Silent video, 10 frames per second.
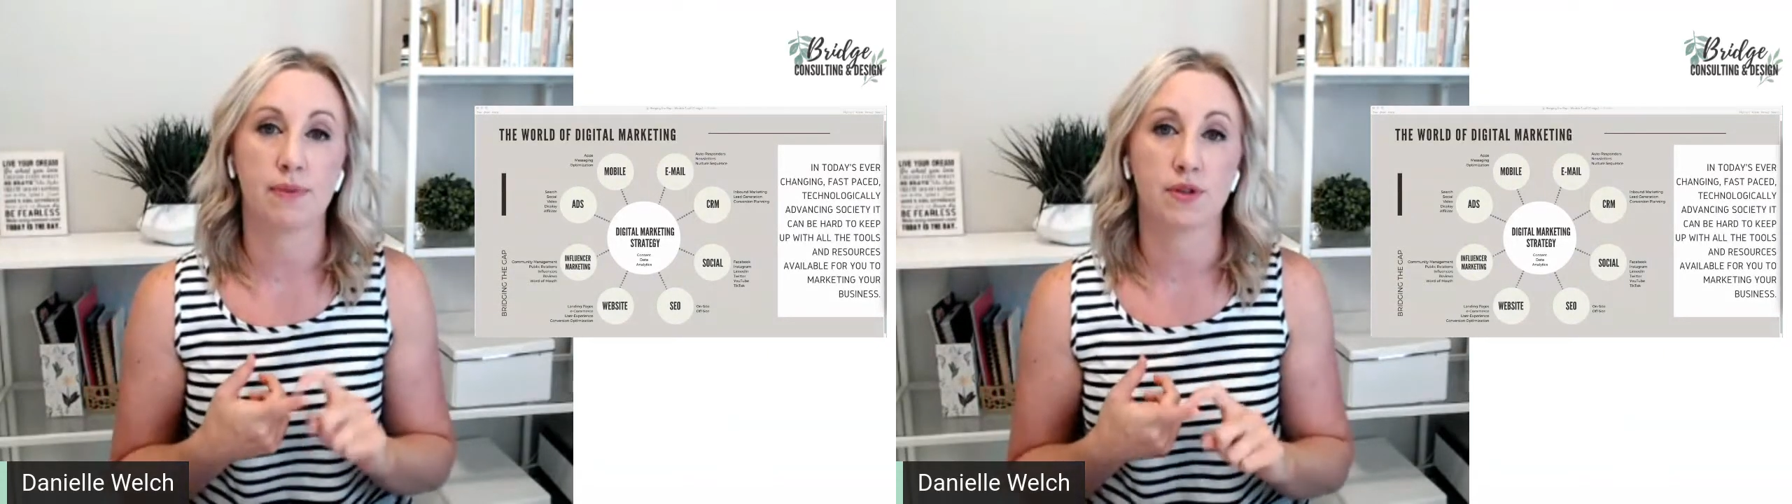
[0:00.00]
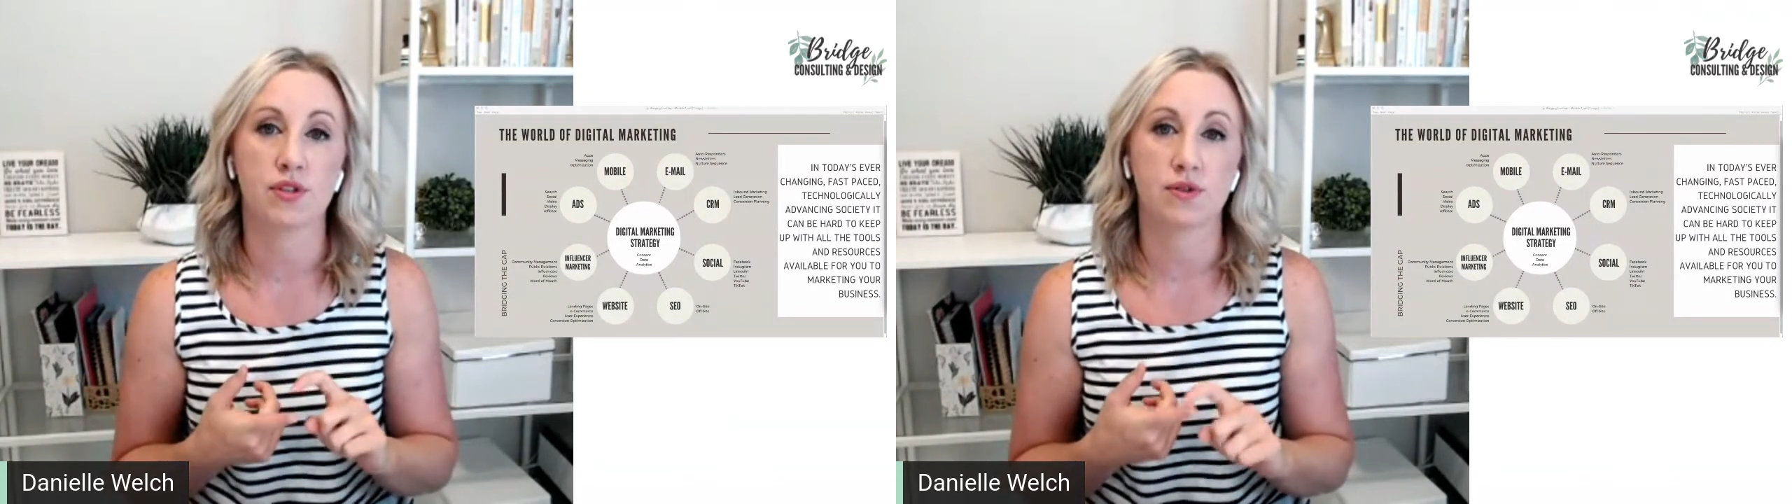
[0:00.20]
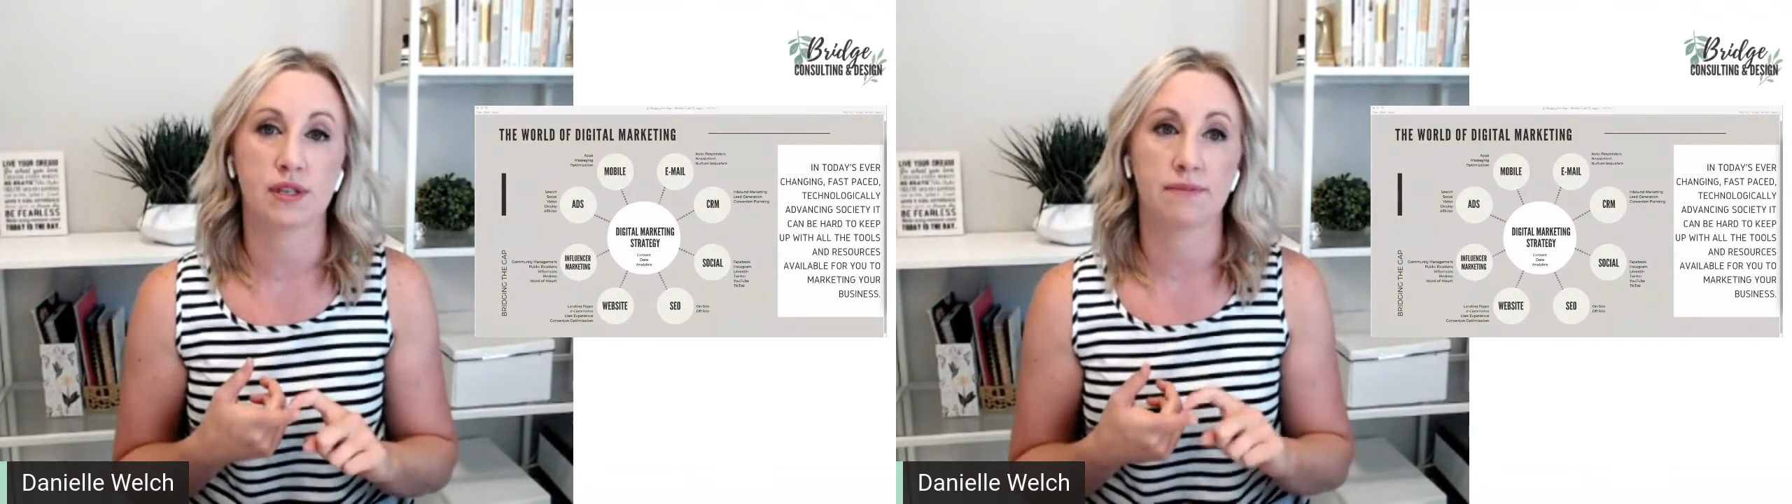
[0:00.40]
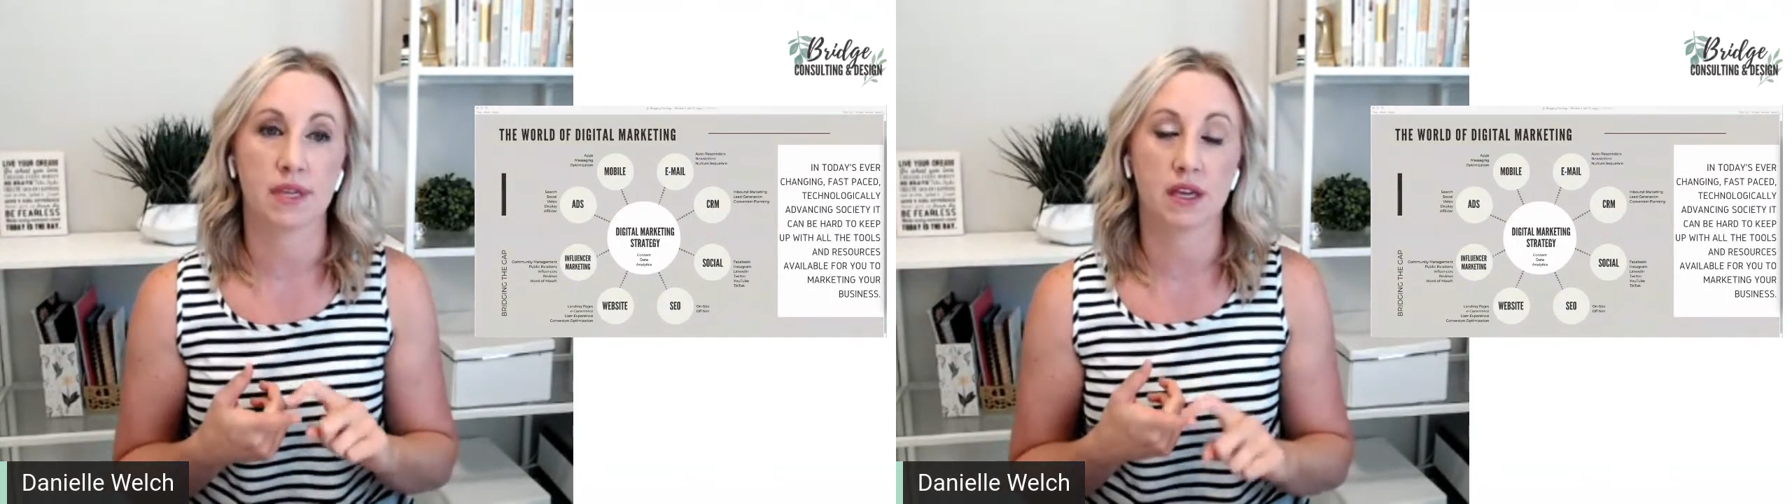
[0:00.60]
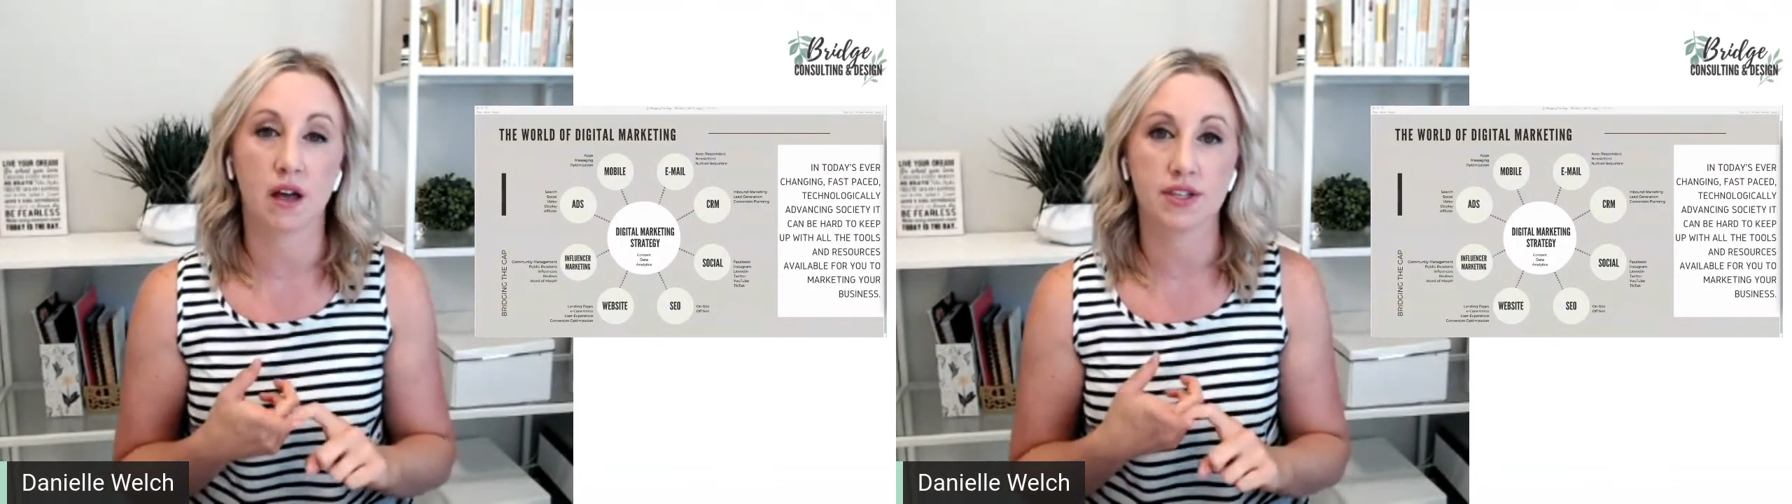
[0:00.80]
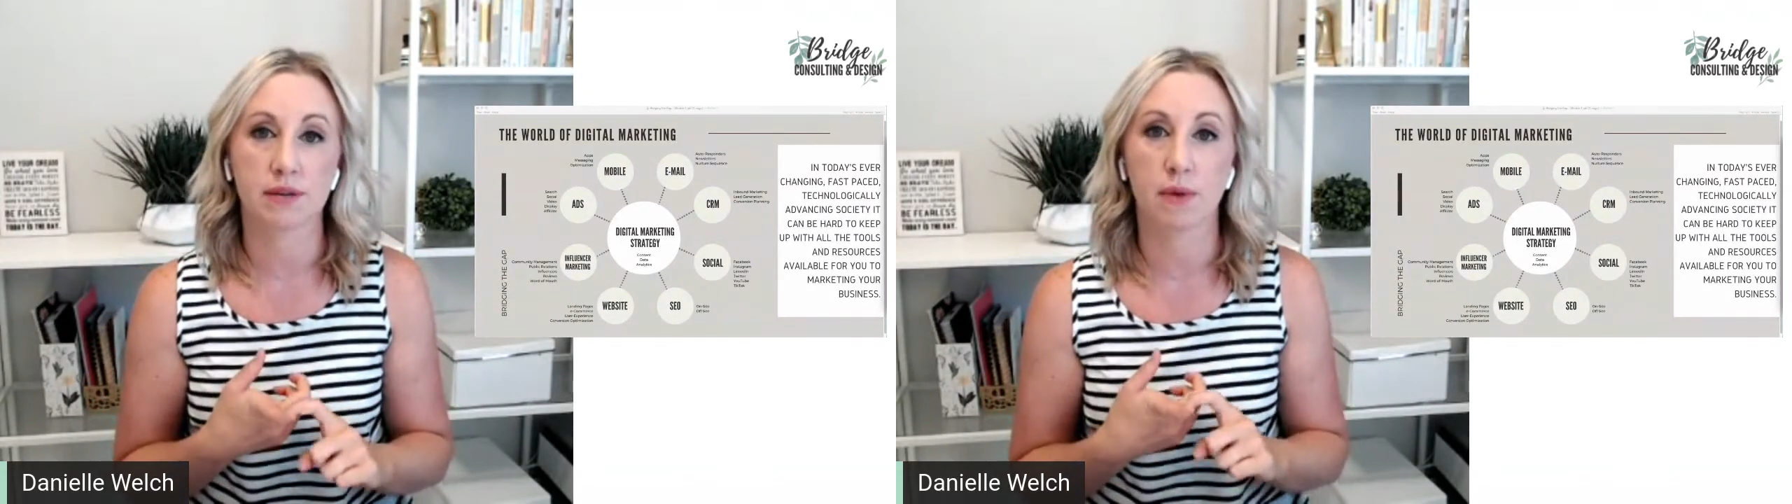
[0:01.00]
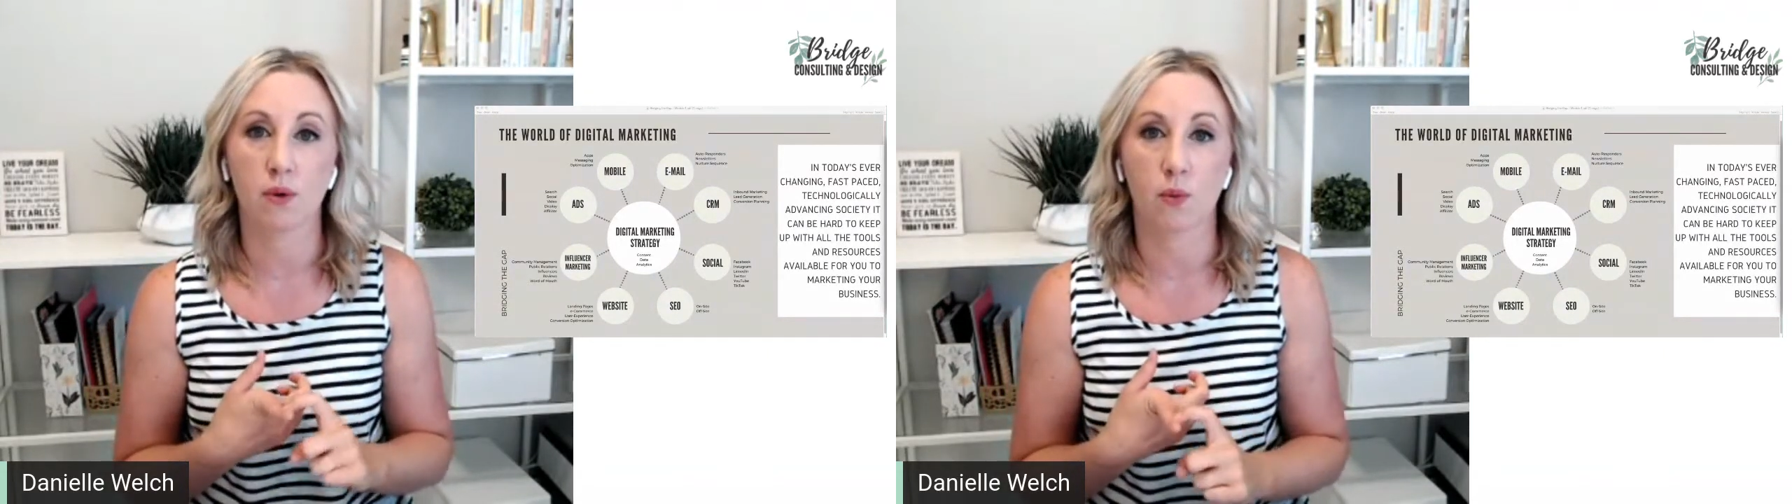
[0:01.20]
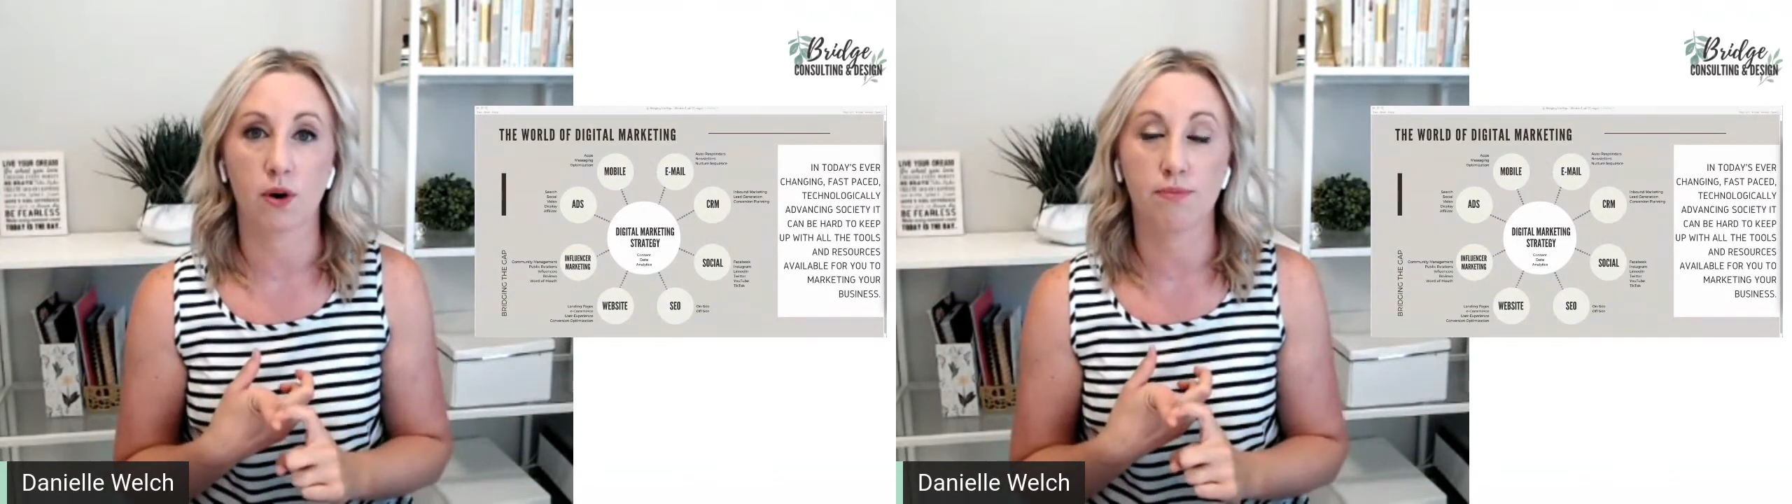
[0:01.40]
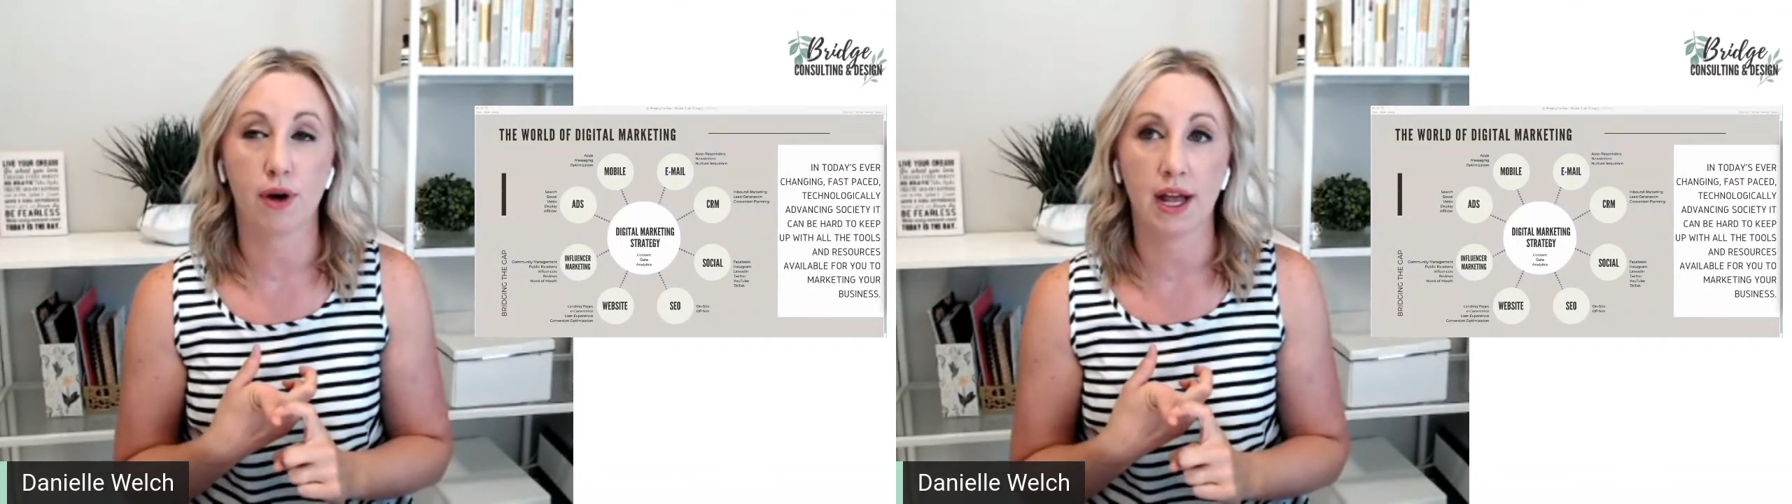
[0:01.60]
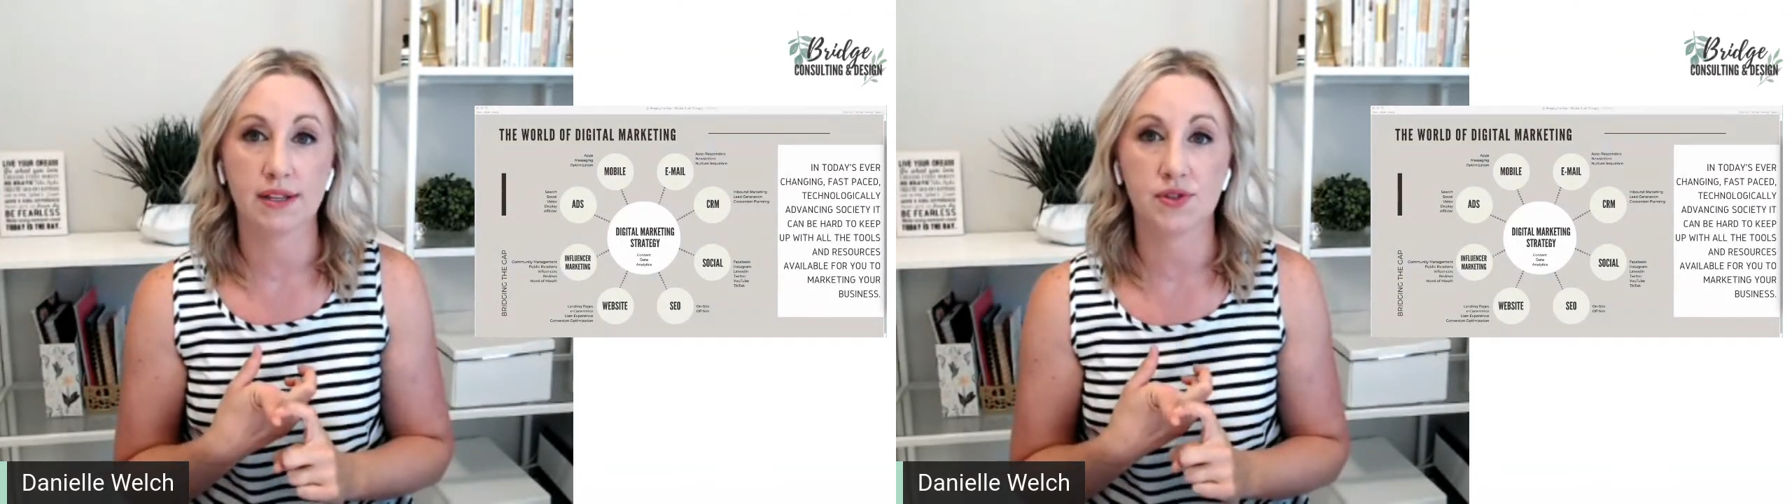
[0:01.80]
build you something custom on
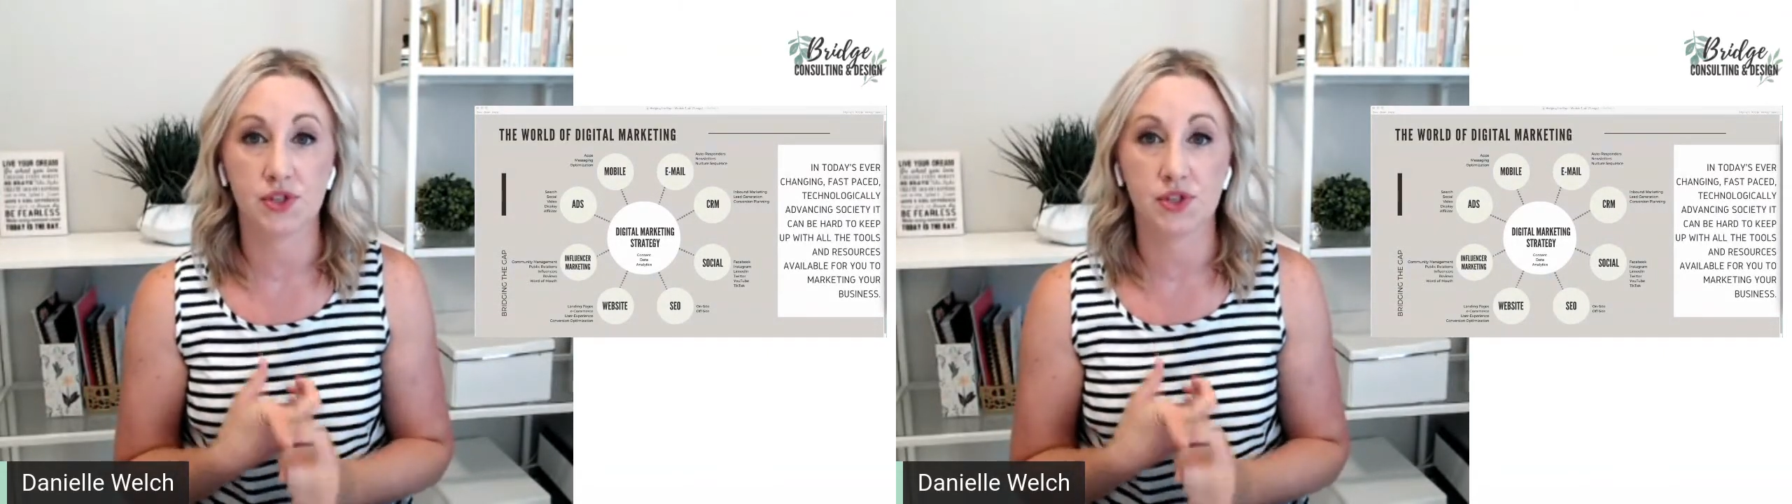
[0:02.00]
WordPress,